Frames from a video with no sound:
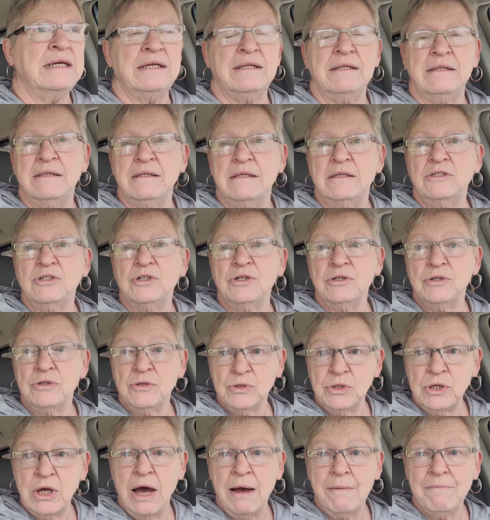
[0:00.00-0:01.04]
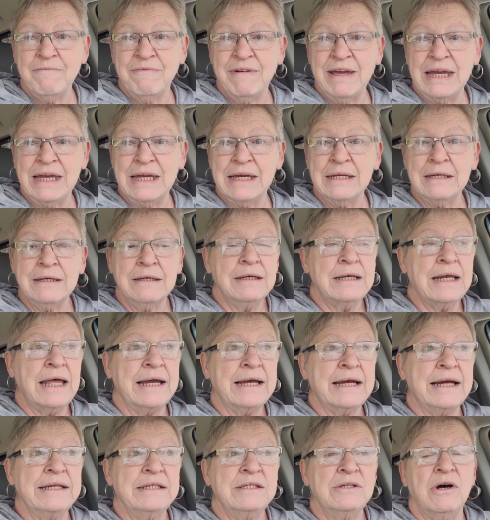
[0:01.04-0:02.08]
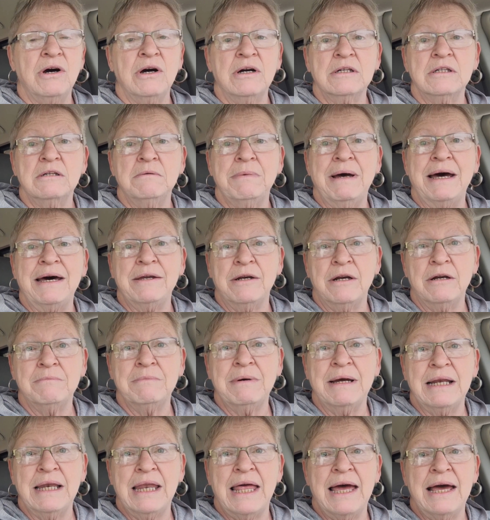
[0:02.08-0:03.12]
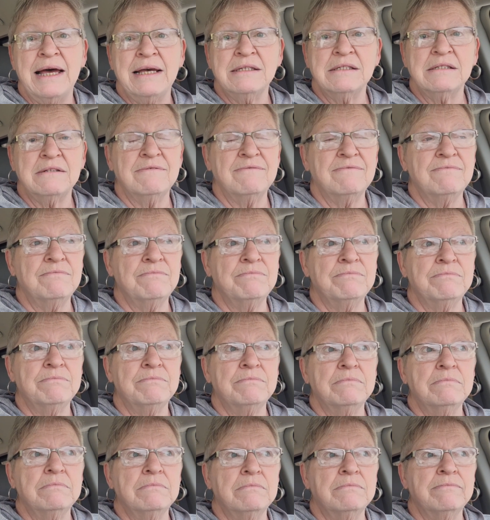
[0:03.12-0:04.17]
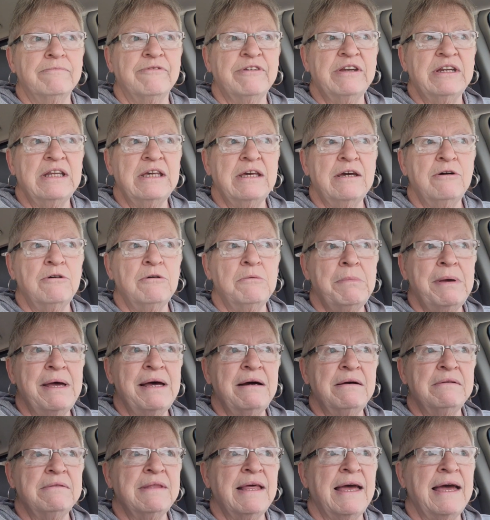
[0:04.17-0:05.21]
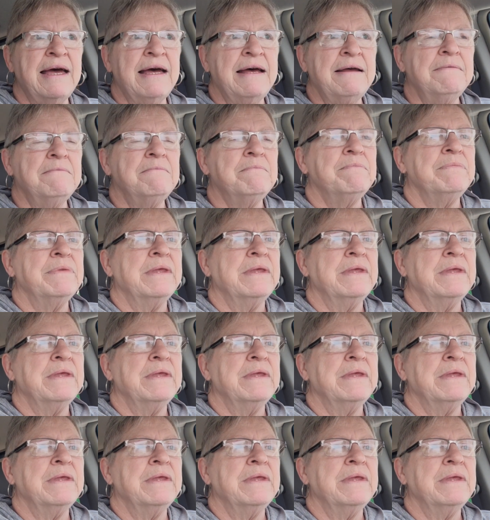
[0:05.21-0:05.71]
in the turtle top van, like I talked about on my last video about that.